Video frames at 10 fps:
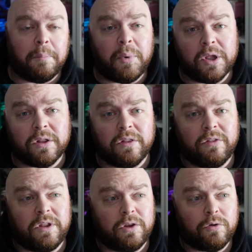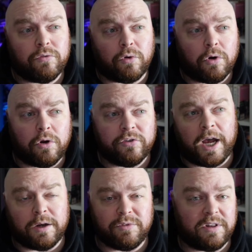But the overall
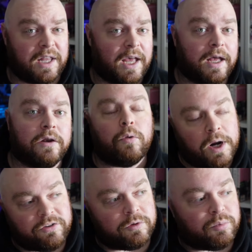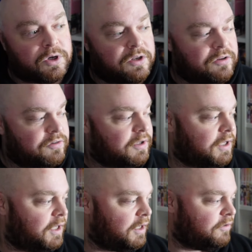items that they had were actually pretty decent,
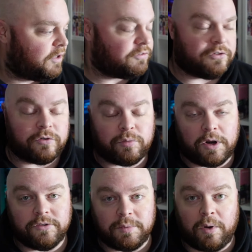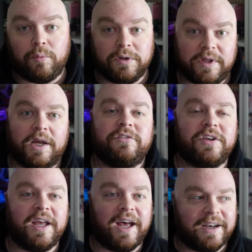and I was actually surprised about what they
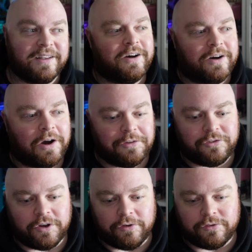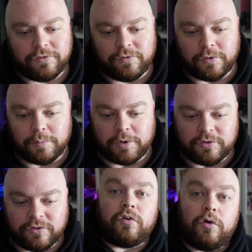actually had on the shelves for
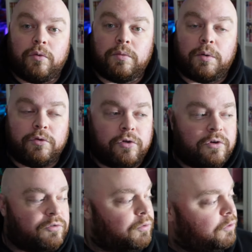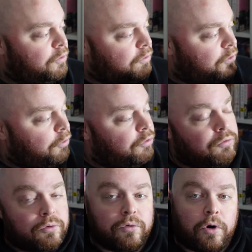purchase. So what we'll do is we'll go
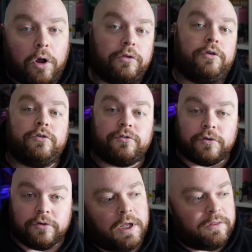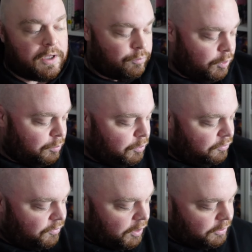through all of those first, and then we'll
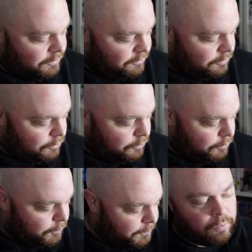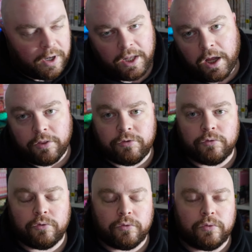move on to what I got
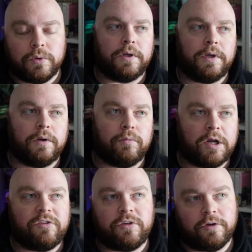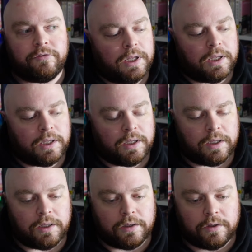through Right Stuff
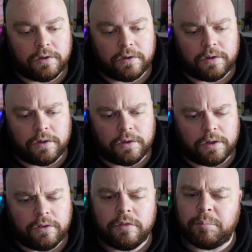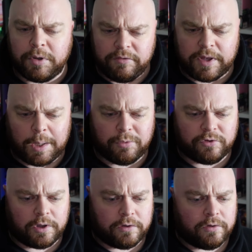and I believe
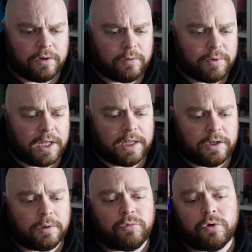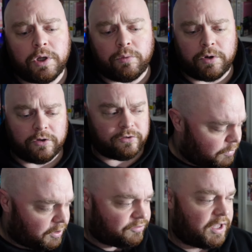Amazon. And what I ended up doing was,
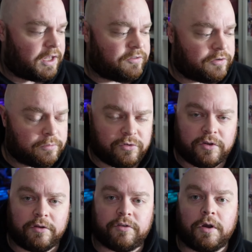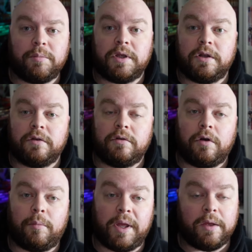because I had some stuff come in
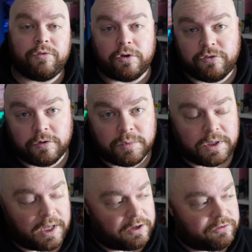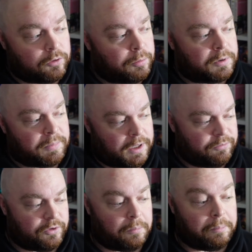on my Amazon shipment, I actually opened my
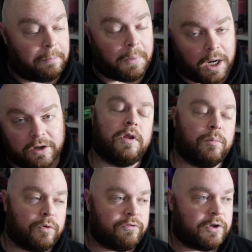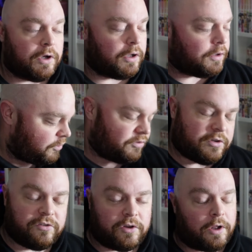Amazon box and moved it all. So I just
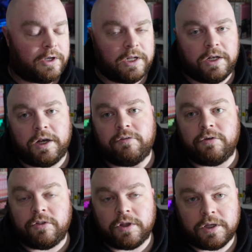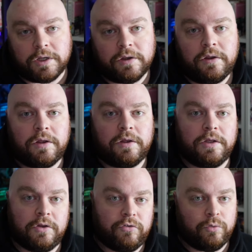consolidated everything
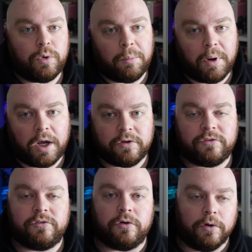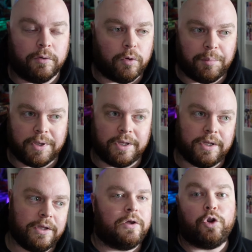into one box, so it won't
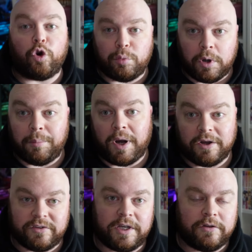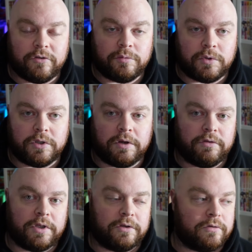be a normal unboxing at this point.
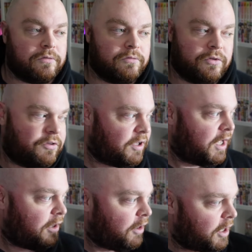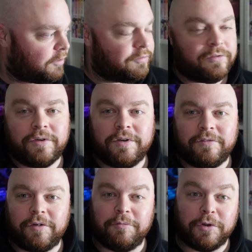Everything, since I got a lot of
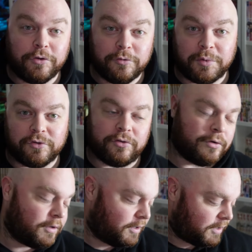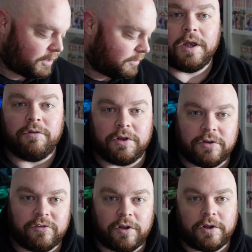from the used bookstore, and then everything
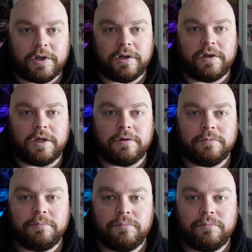consolidated down.